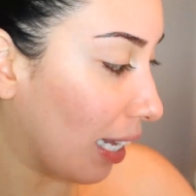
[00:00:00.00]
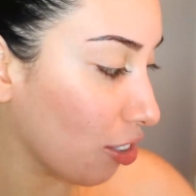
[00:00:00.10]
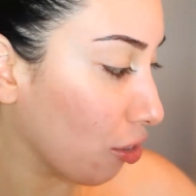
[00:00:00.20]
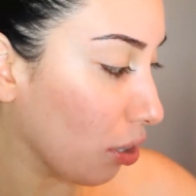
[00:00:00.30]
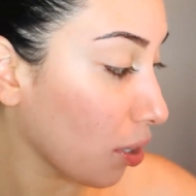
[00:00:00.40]

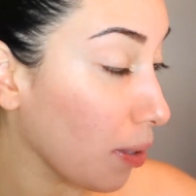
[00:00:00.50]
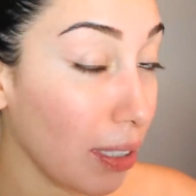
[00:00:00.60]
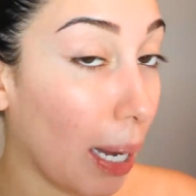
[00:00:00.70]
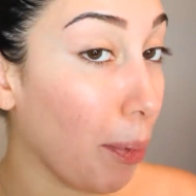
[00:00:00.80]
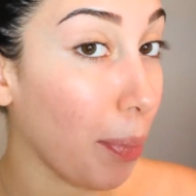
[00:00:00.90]
That's just the
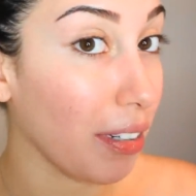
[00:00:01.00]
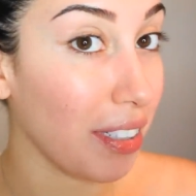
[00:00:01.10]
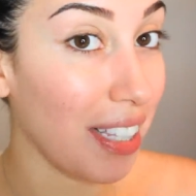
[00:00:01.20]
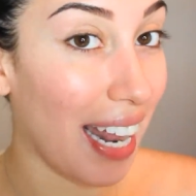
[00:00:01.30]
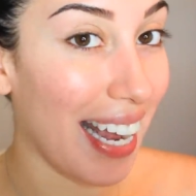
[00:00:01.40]
type of
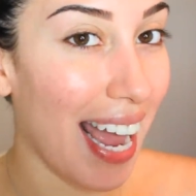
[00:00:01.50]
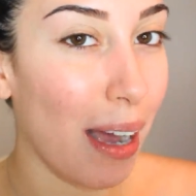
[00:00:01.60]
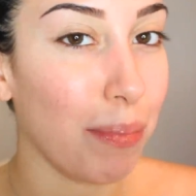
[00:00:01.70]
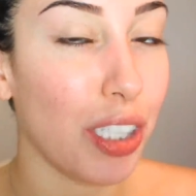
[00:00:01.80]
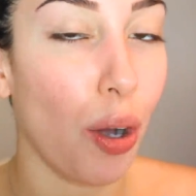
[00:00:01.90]
person that I
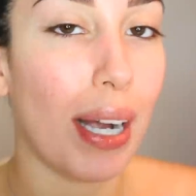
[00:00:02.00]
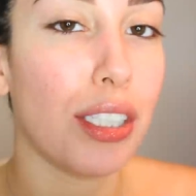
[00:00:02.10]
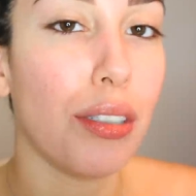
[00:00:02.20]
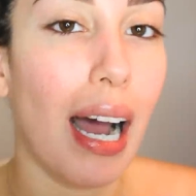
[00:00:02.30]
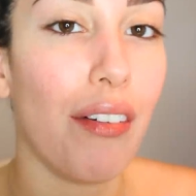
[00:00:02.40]
am. So
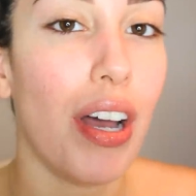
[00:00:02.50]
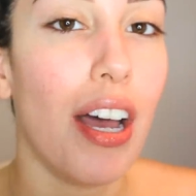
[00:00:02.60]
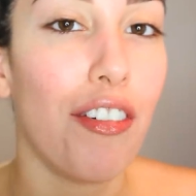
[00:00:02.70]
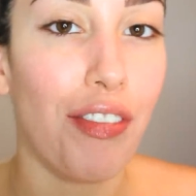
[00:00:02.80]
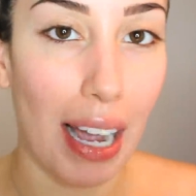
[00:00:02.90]
I do have
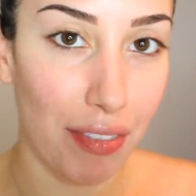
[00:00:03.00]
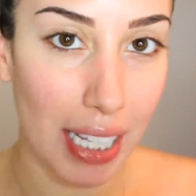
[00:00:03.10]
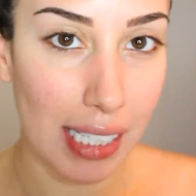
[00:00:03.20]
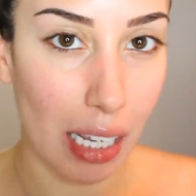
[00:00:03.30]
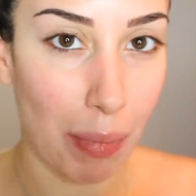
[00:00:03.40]
5
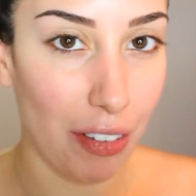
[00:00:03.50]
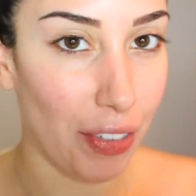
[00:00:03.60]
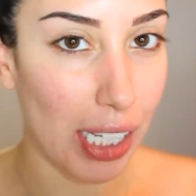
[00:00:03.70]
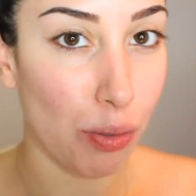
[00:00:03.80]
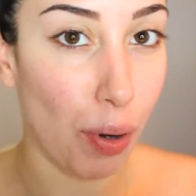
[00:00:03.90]
things on my
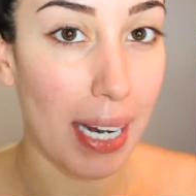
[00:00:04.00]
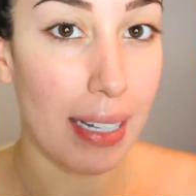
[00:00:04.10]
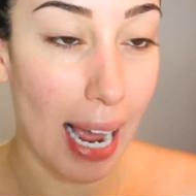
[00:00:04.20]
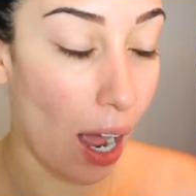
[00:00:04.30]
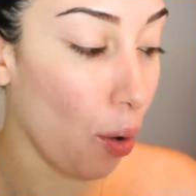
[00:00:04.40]
face
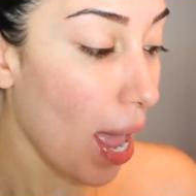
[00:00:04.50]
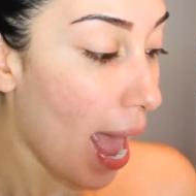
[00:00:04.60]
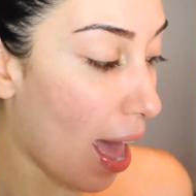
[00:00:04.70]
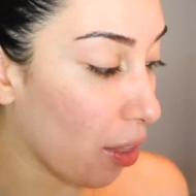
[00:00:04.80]
right now.